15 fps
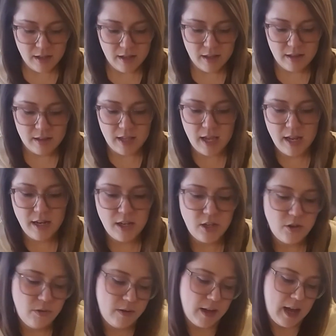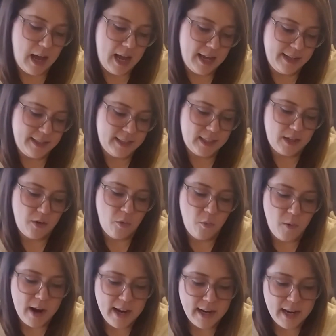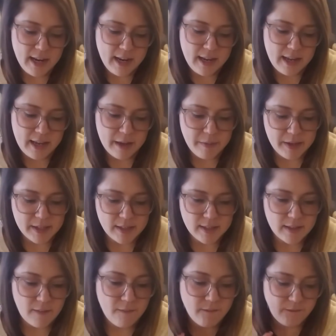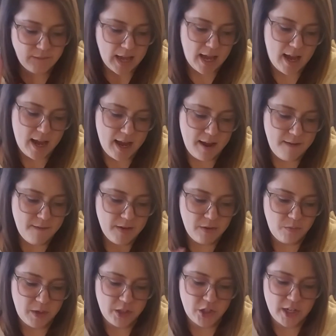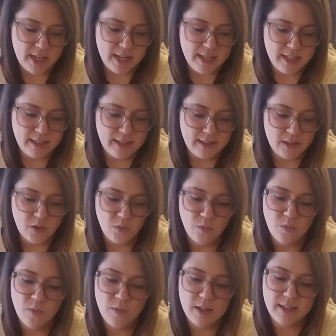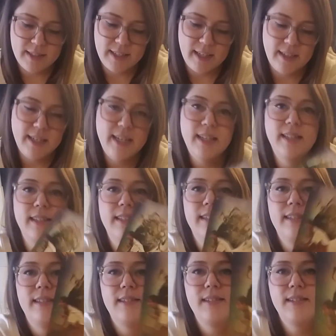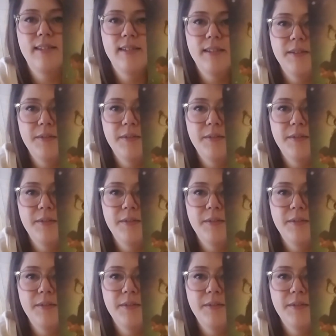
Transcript: Then you got Waning Gibbous 5, which is resilience.